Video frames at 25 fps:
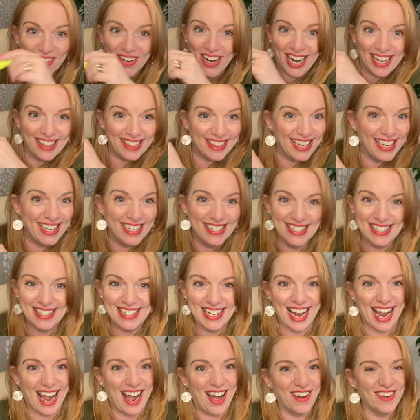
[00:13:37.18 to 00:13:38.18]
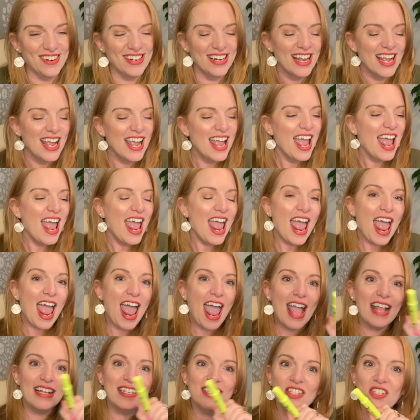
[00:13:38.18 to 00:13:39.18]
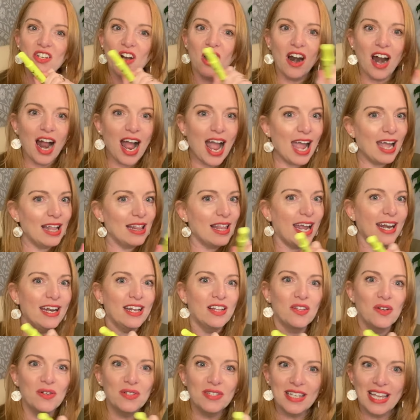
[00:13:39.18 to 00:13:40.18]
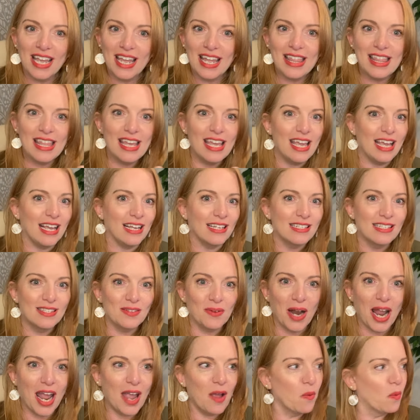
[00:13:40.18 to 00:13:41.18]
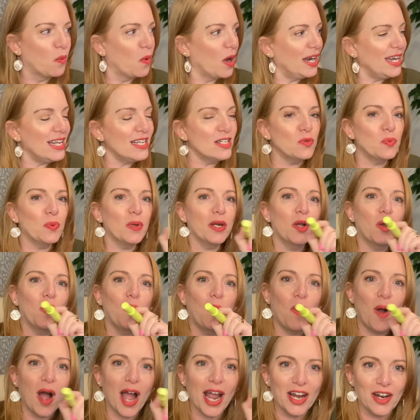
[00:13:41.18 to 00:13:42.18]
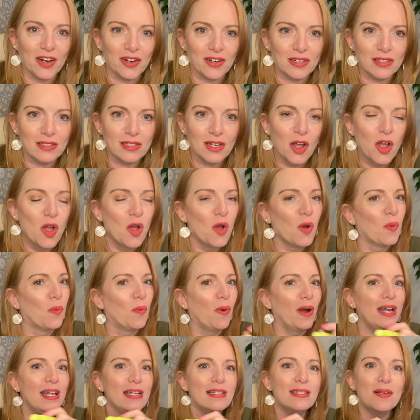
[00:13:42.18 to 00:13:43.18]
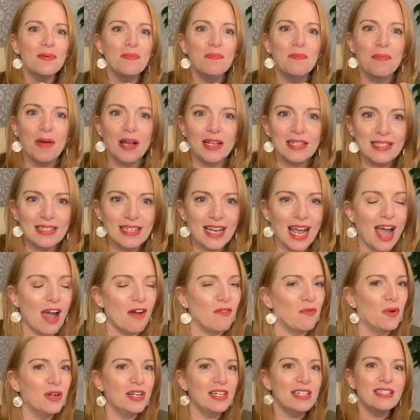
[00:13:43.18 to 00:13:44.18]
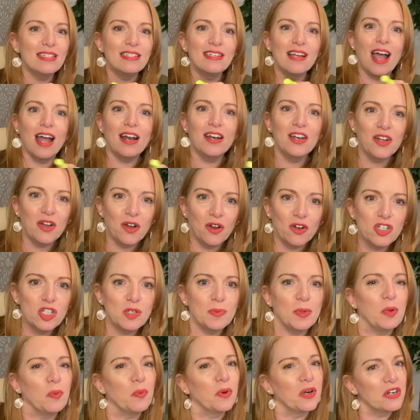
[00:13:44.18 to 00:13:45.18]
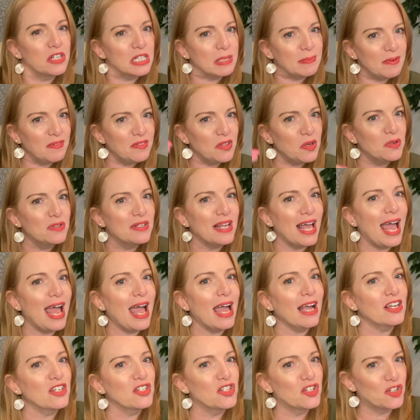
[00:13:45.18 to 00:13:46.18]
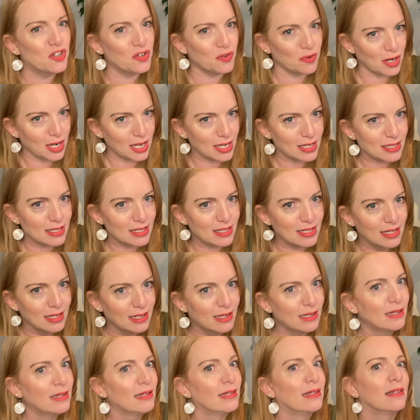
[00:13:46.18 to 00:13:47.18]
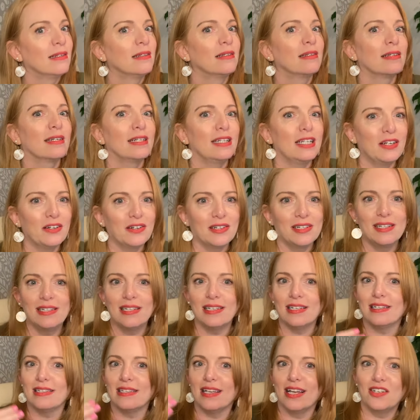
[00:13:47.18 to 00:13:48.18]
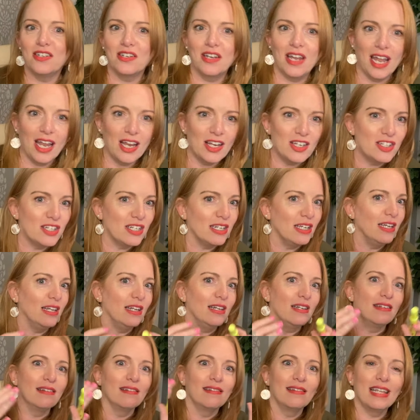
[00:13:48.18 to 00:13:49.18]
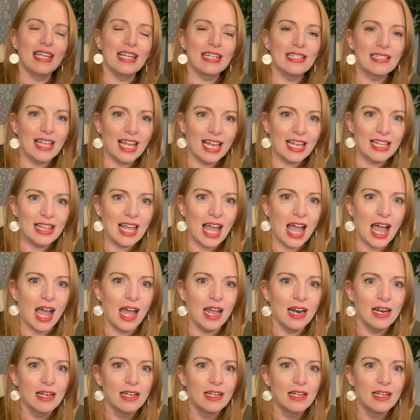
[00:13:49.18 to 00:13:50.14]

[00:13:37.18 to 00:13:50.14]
write things down and start highlighting those key things, right? What is required? What is a must have? What is non negotiable? What are some of those extras? Clearances, education, things like that.